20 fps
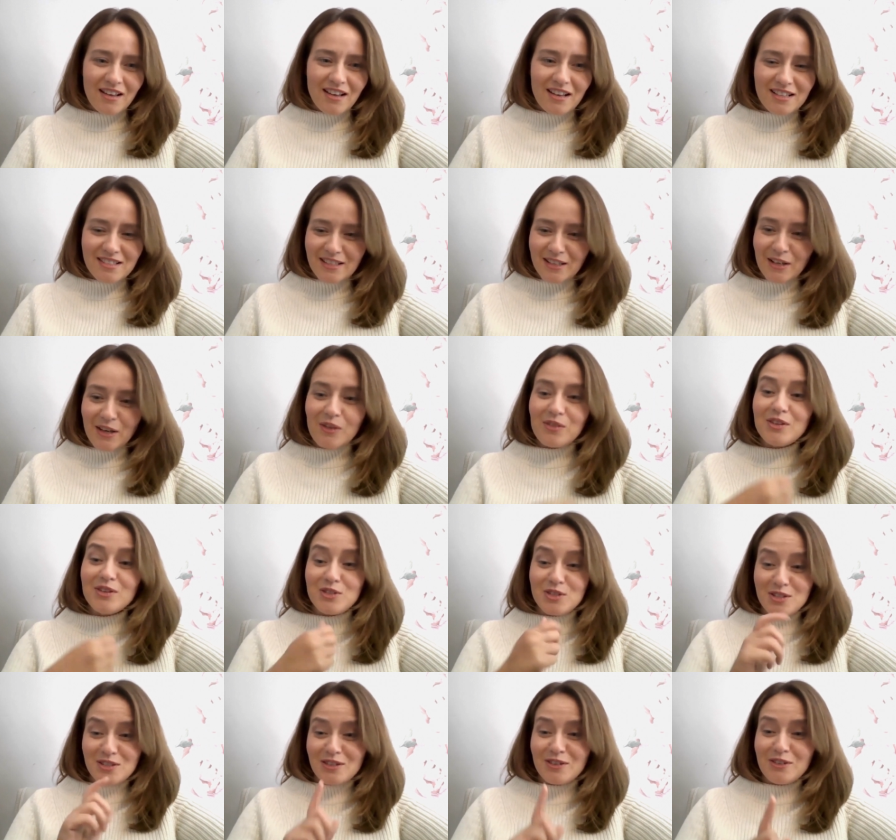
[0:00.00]
I was like,
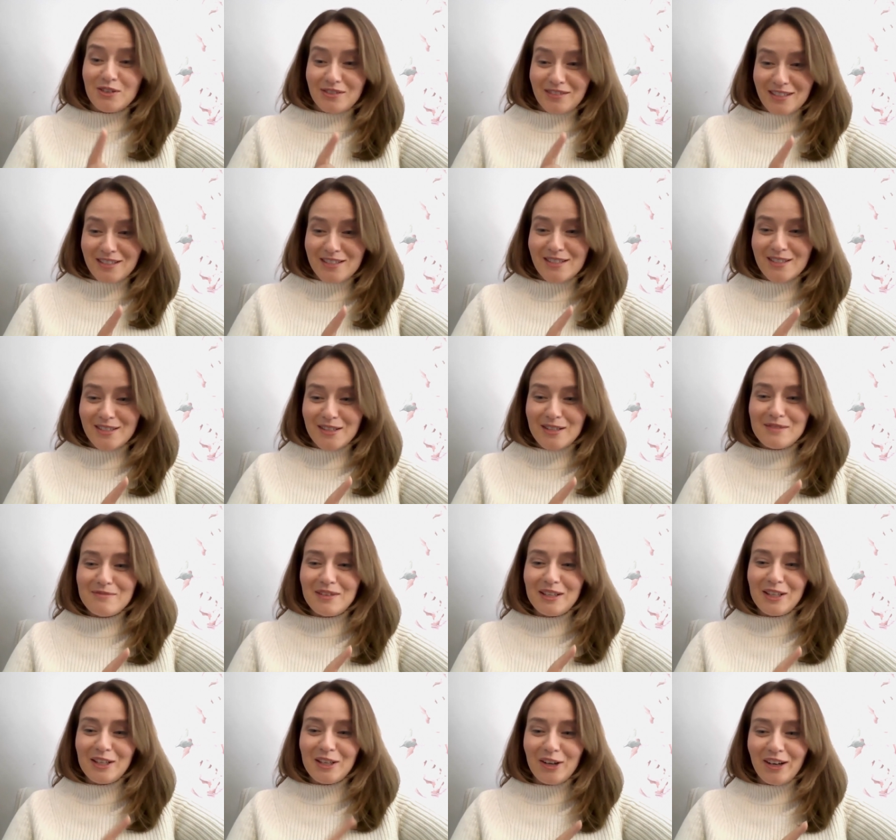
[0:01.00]
this is this is going to
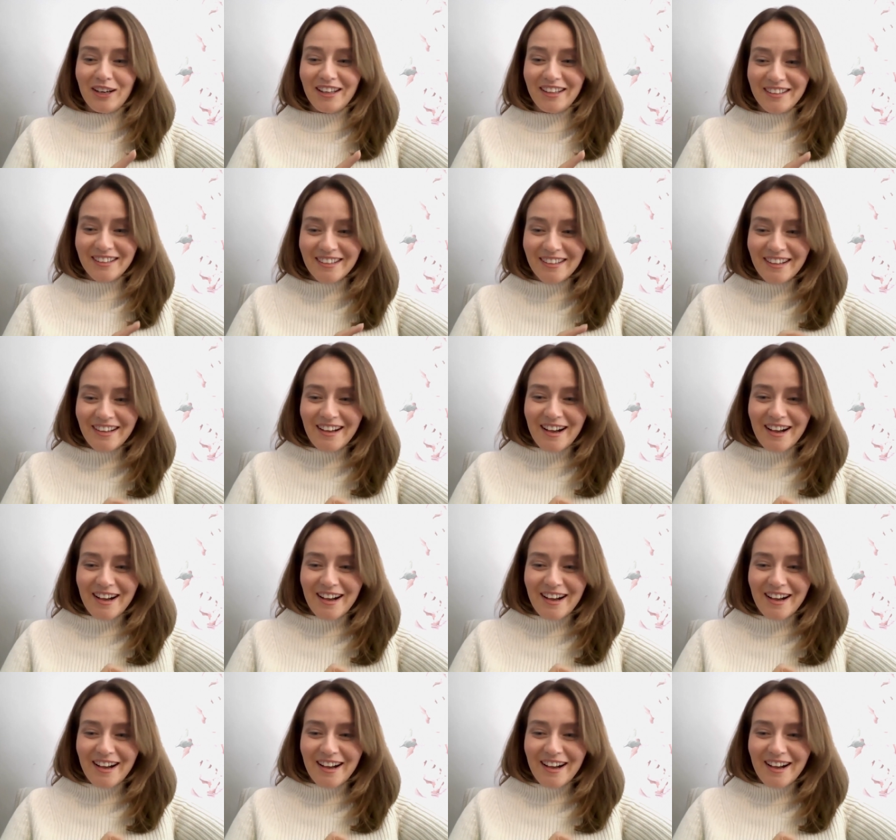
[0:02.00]
be good.